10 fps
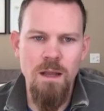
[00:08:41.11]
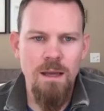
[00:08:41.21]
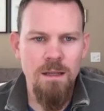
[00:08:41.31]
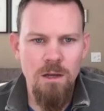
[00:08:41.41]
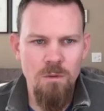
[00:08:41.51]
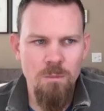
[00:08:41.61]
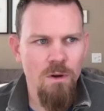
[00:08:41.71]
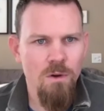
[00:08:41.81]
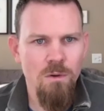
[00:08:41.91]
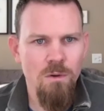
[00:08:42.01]
And lo and
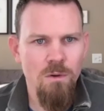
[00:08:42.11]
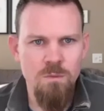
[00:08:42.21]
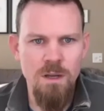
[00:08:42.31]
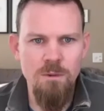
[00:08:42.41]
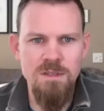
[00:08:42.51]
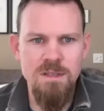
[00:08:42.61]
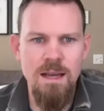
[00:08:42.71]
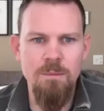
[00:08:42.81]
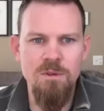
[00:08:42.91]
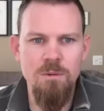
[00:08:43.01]
behold, when it was
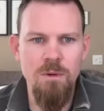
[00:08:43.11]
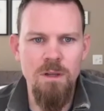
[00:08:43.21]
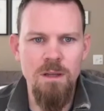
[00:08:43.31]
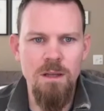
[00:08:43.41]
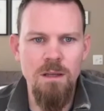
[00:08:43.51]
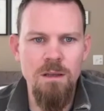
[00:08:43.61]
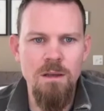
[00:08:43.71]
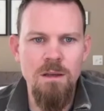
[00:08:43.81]
time to really